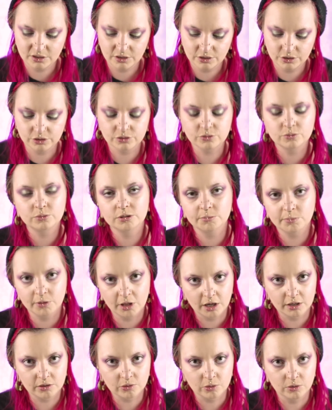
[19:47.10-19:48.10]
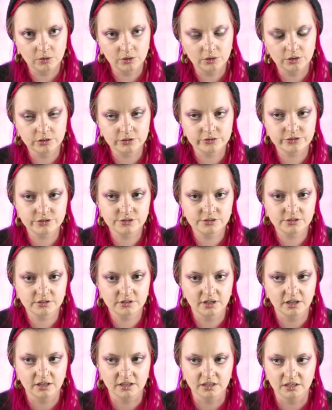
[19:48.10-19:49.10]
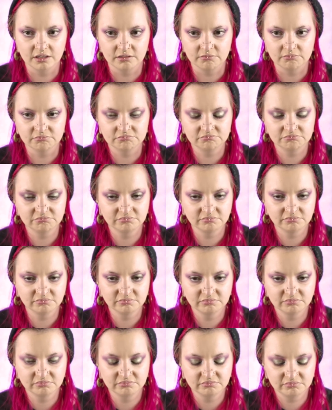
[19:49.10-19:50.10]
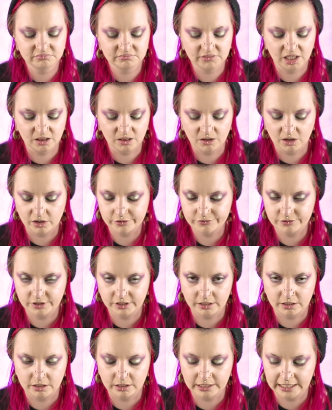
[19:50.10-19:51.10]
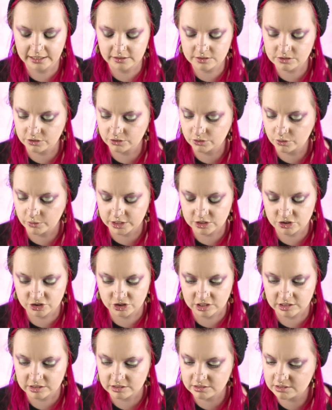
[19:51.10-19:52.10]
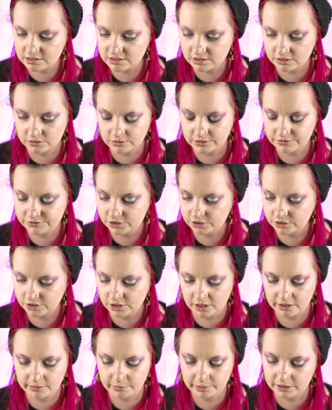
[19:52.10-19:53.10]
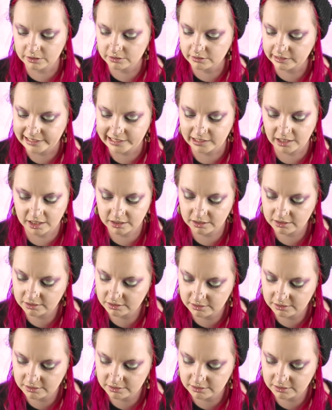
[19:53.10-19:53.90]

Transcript: There were plot holes, a lot of unanswered questions. So if you're not about like